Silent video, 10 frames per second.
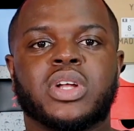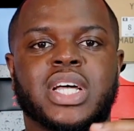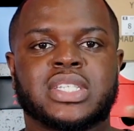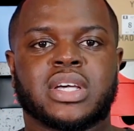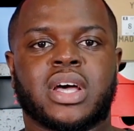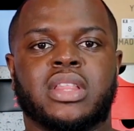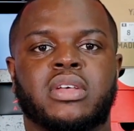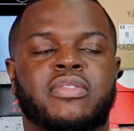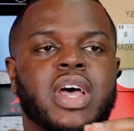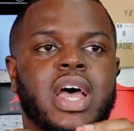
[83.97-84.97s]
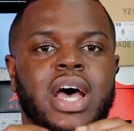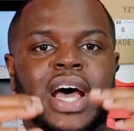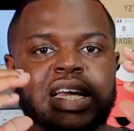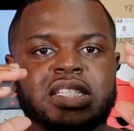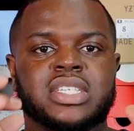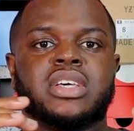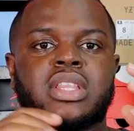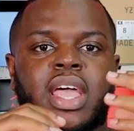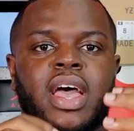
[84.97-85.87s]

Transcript: That's the kind of idea they